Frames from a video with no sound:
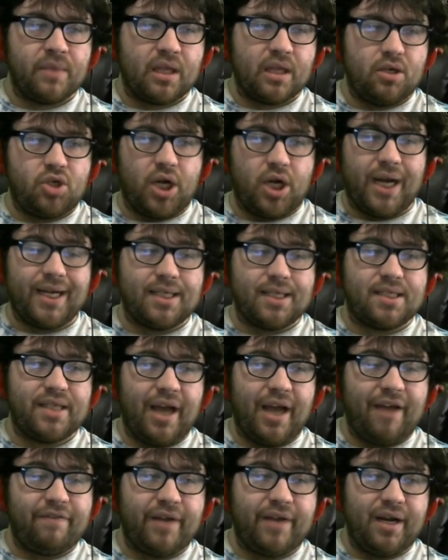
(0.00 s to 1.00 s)
Dragon
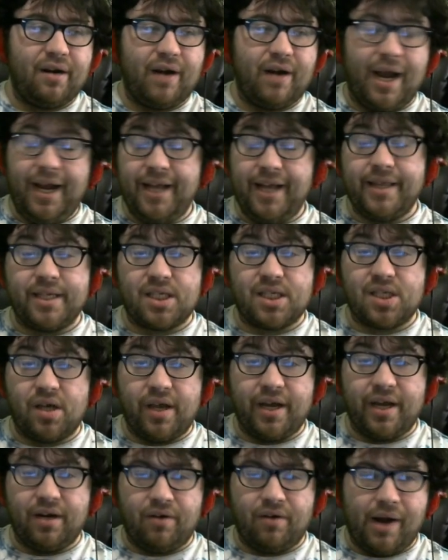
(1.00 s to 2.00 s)
Staff here. I had this
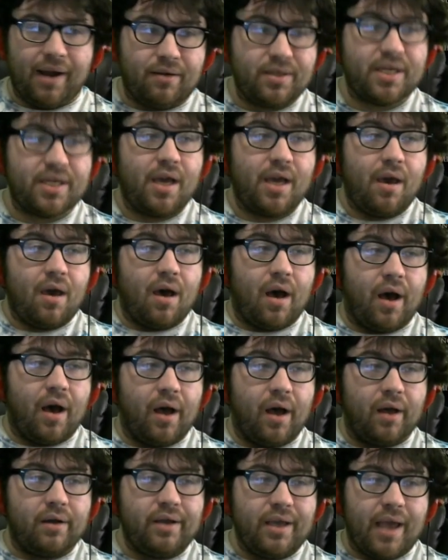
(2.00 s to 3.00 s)
laying around.
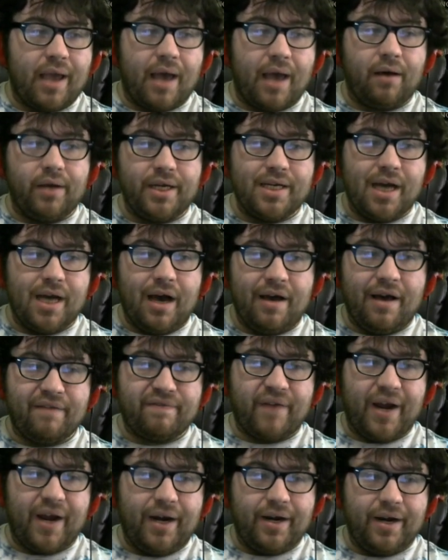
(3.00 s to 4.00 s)
LE dot,
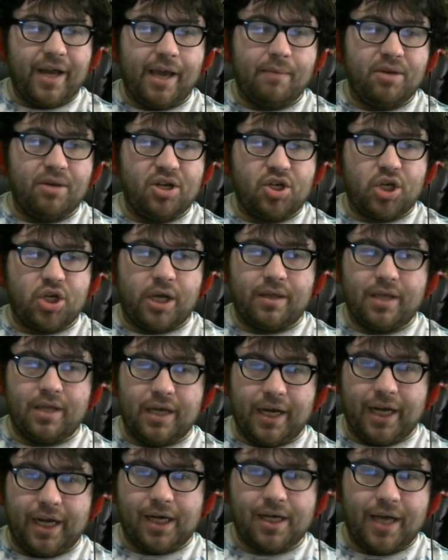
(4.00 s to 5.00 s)
fire damage, and then
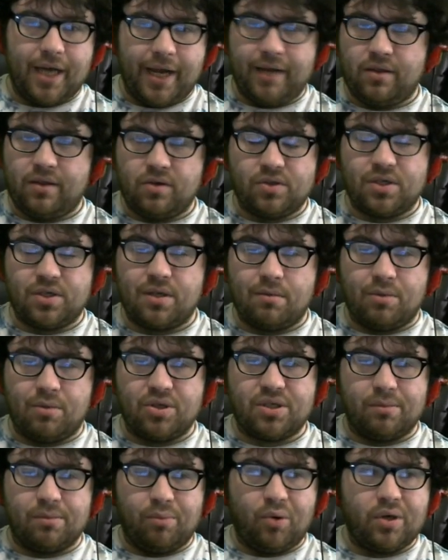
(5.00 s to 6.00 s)
ignite. Those are the
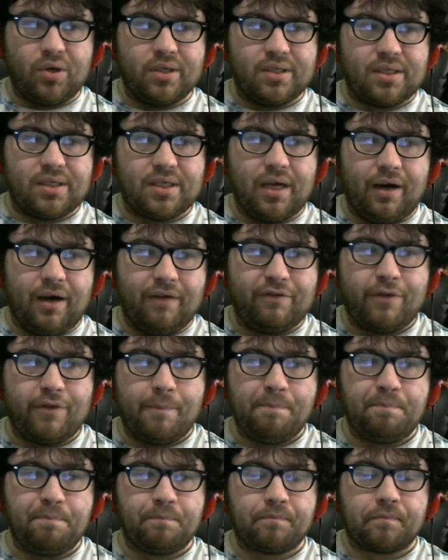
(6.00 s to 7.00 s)
most important stuff.
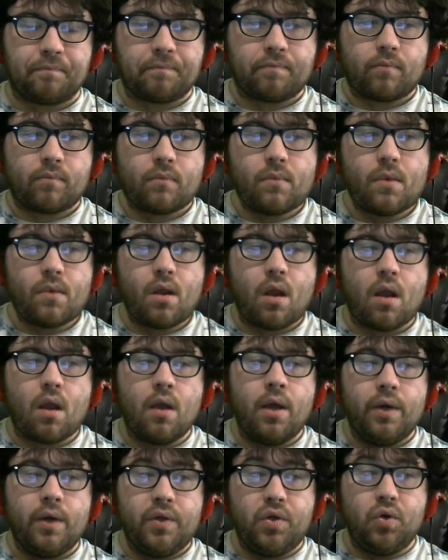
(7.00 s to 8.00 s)

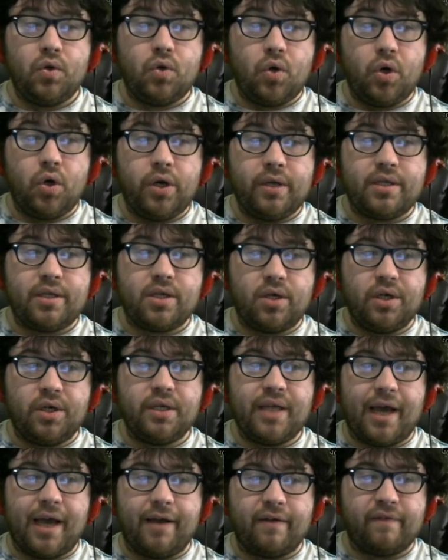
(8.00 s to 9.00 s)
You could turn
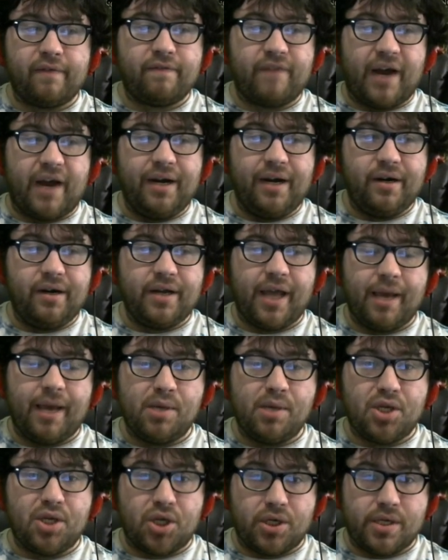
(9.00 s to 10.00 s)
that fire
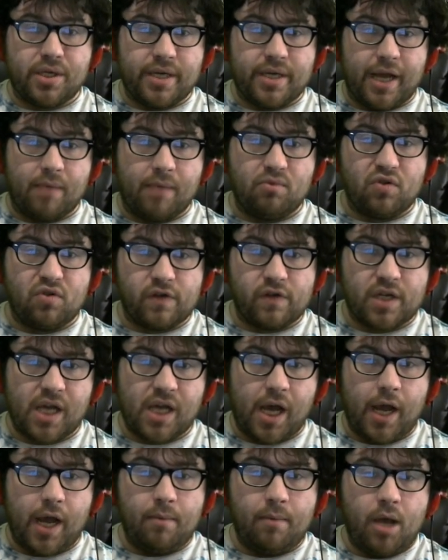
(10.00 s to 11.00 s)
damage into damage over
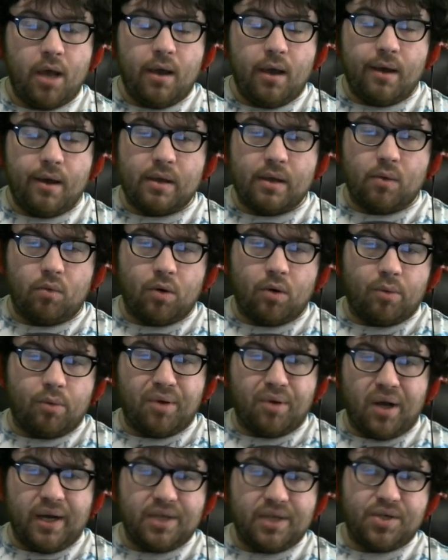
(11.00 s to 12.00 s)
time, and that will
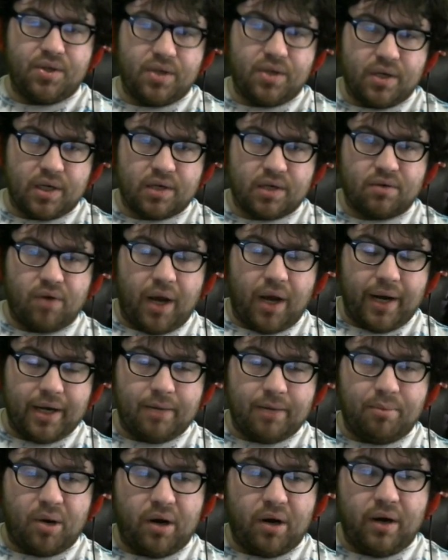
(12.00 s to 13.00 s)
apply to the
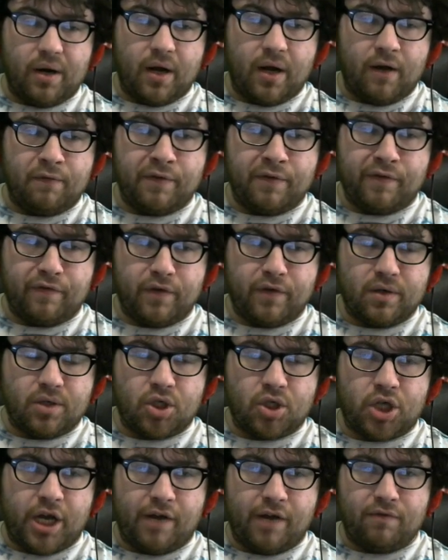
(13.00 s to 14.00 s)
necrotic part of Infernal
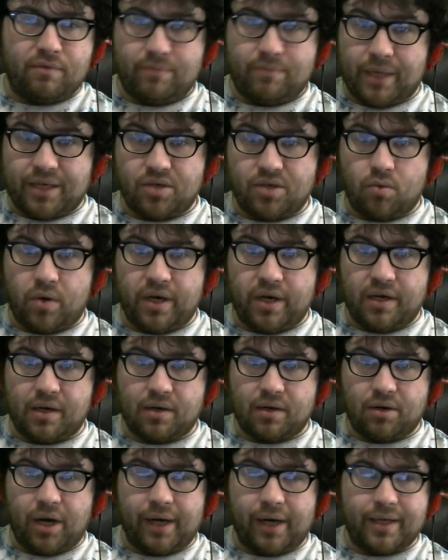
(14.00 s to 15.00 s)
Shade from that 20
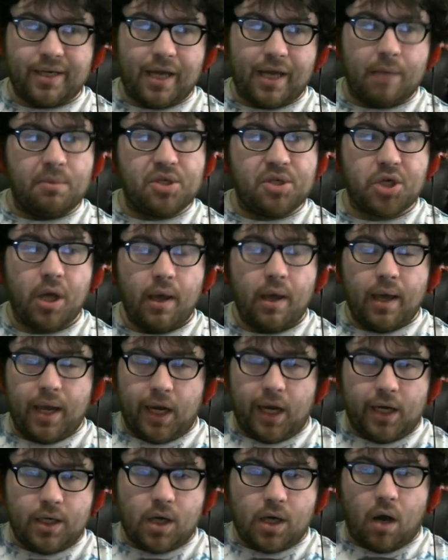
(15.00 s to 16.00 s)
necrotic damage,
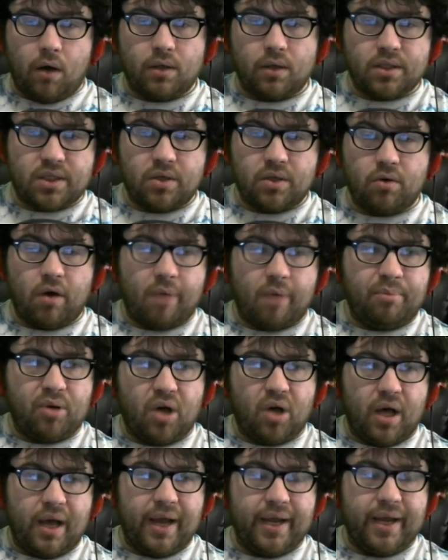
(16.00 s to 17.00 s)
and also
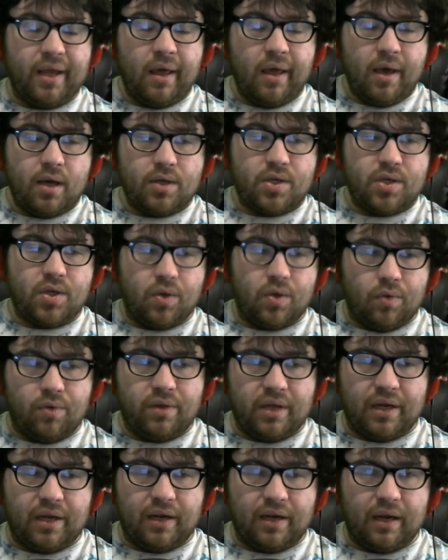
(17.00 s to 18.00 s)
apply to
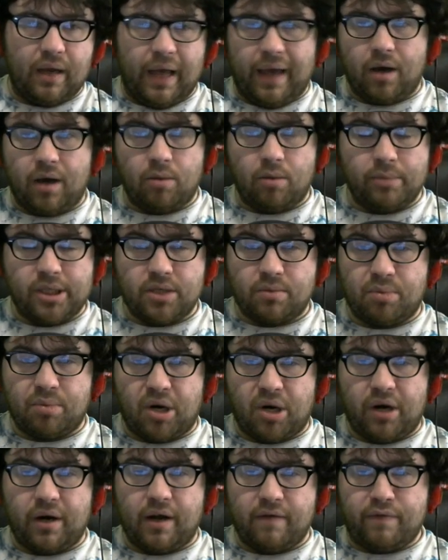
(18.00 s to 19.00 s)
the elemental
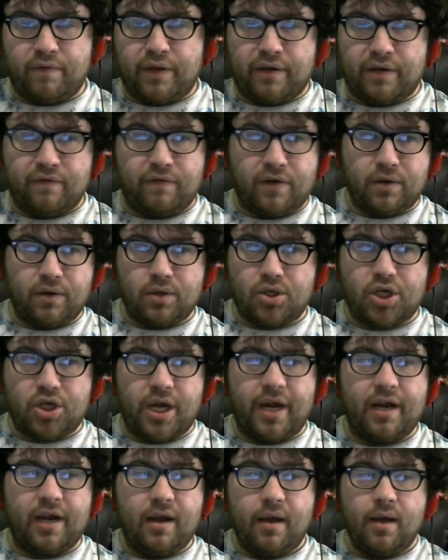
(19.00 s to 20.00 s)
part of the Infernal
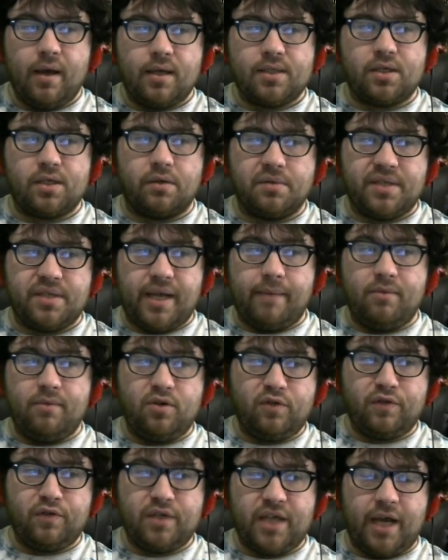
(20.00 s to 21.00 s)
Shade. So damage
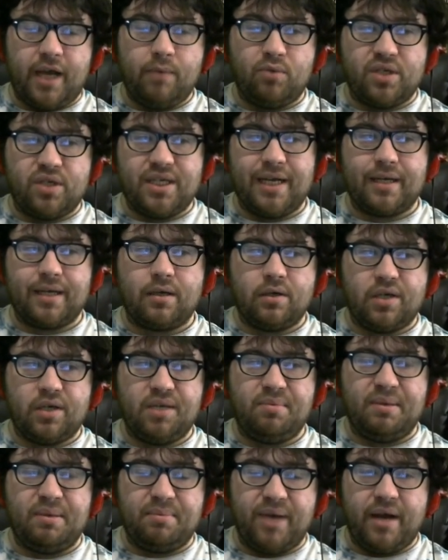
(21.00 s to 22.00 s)
over time would technically
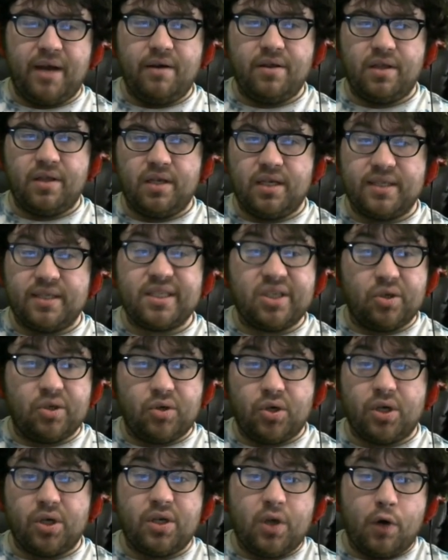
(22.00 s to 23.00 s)
be better than this. You
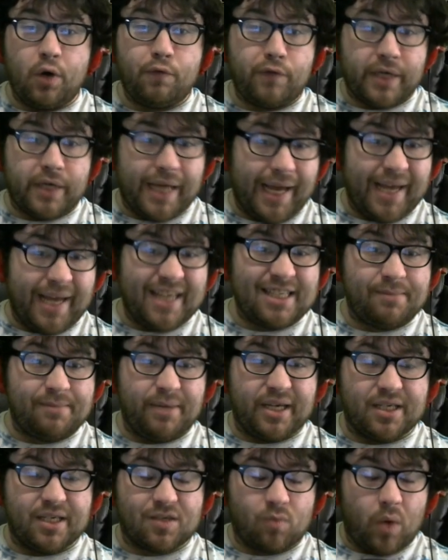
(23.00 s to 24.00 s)
could go for cast
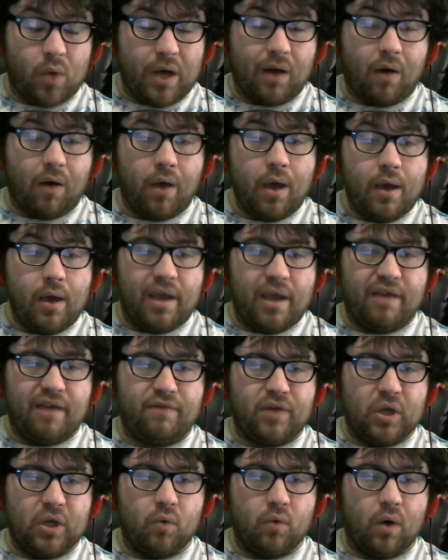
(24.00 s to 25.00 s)
speed as well
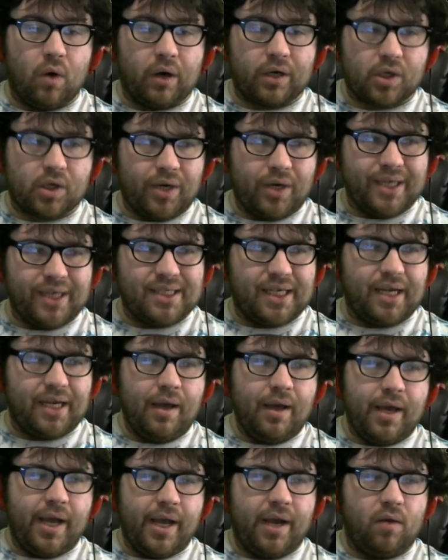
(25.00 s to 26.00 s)
if you are crazy
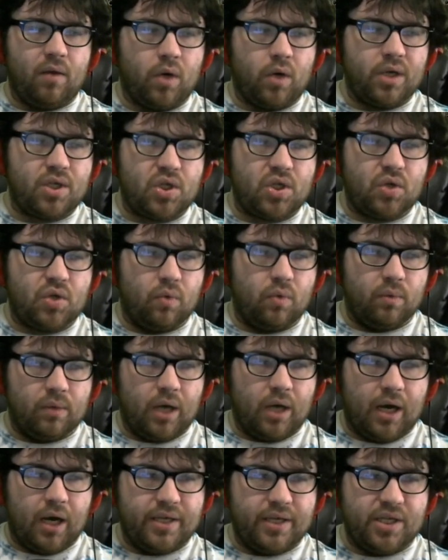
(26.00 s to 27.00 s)
and want to
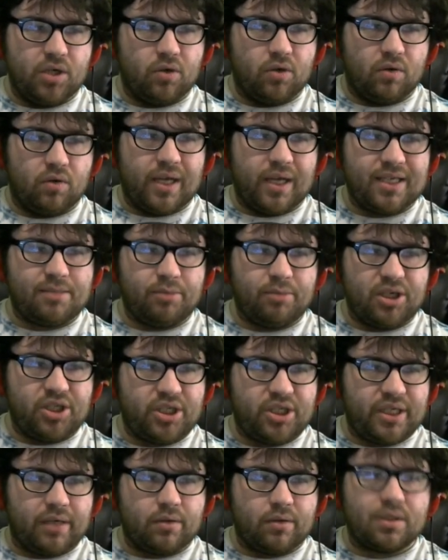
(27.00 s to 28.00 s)
deal as much
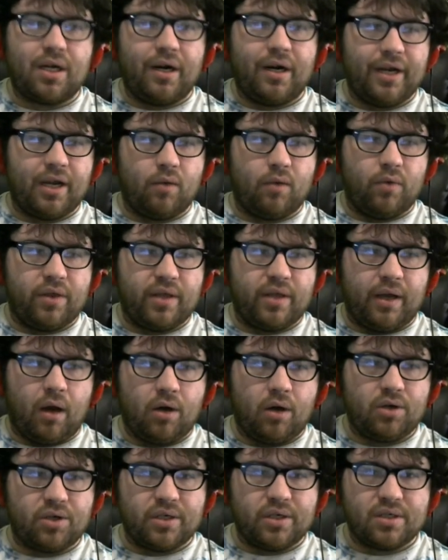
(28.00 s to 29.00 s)
single target with the
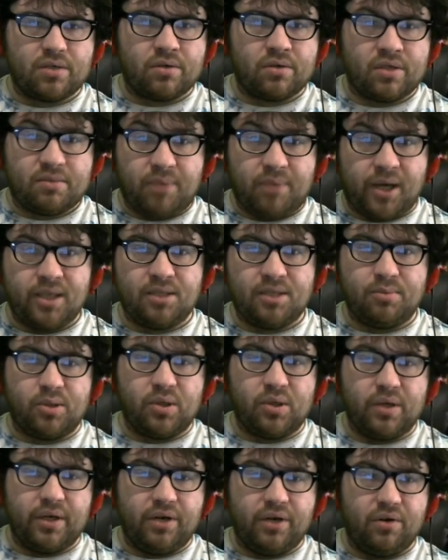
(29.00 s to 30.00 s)
Hungering Souls as
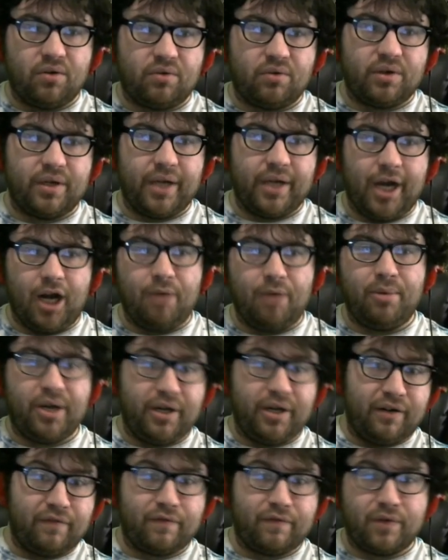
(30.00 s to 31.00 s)
possible, and you don't really care about
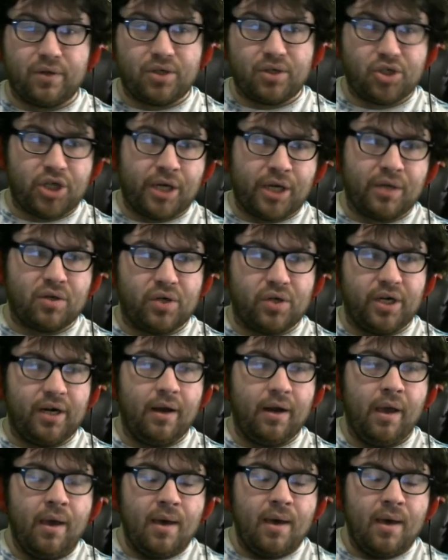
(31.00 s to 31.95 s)
your Infernal Shade clear.